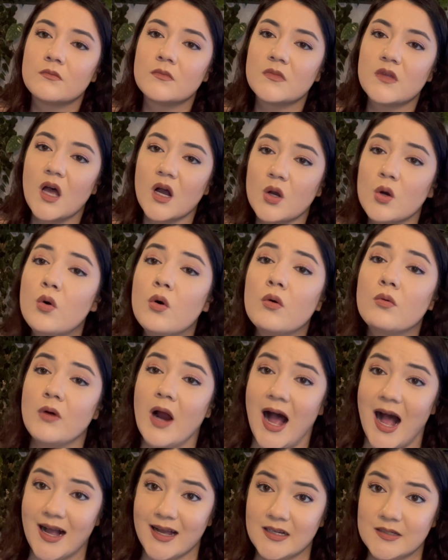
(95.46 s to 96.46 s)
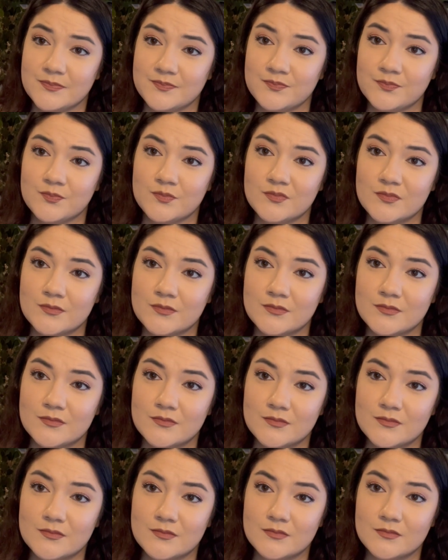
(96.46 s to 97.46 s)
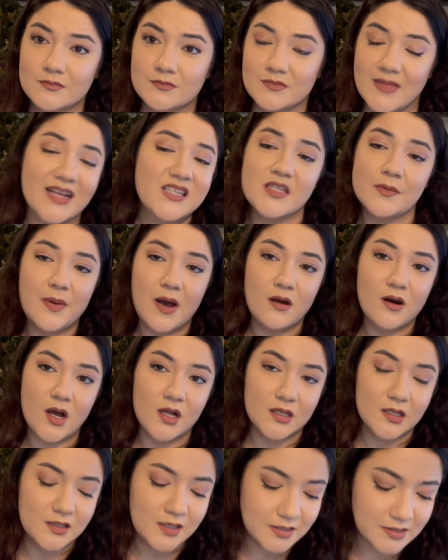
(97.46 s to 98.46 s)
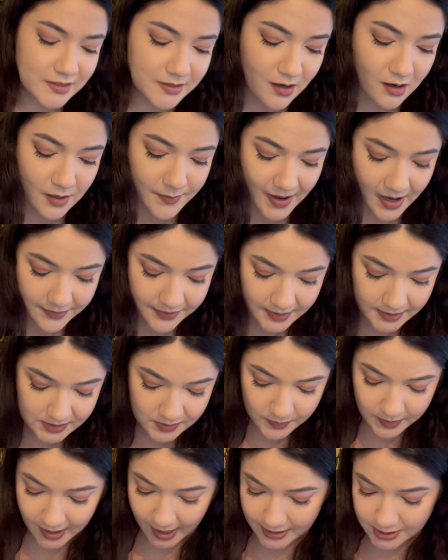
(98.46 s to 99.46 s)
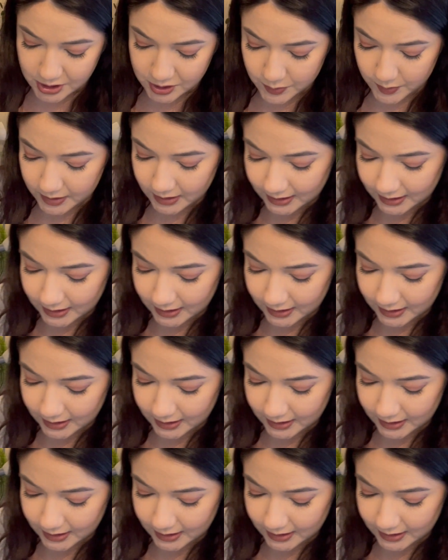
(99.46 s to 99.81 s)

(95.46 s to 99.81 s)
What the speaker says: a cool rock. That's about all you need to know about this one. I just really